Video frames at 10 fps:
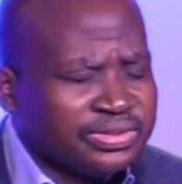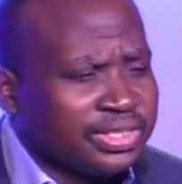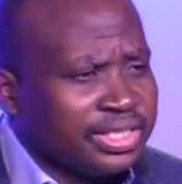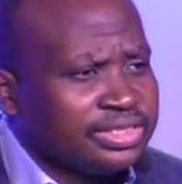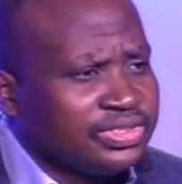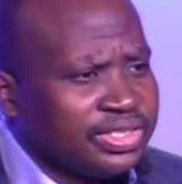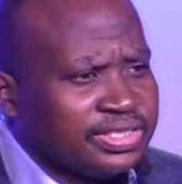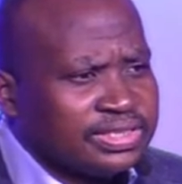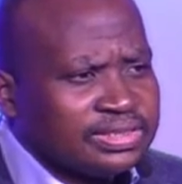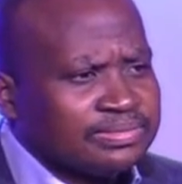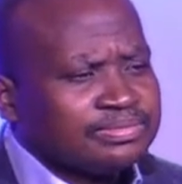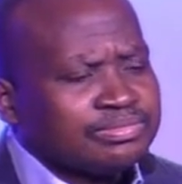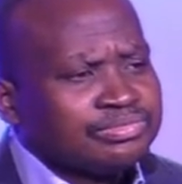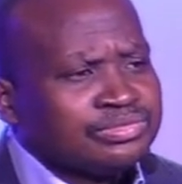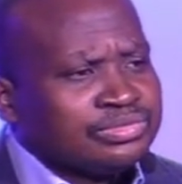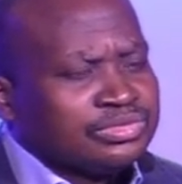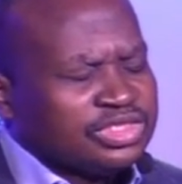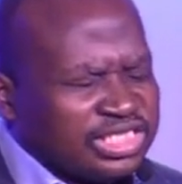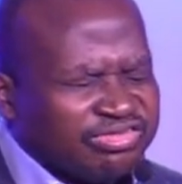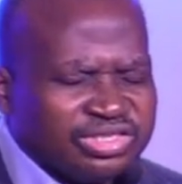or 8 years,
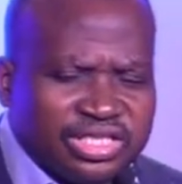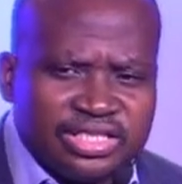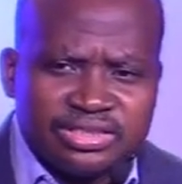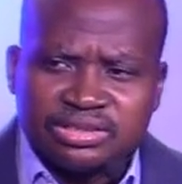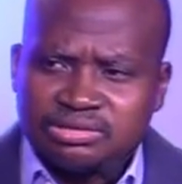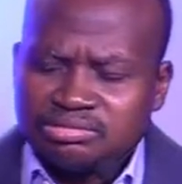7 years.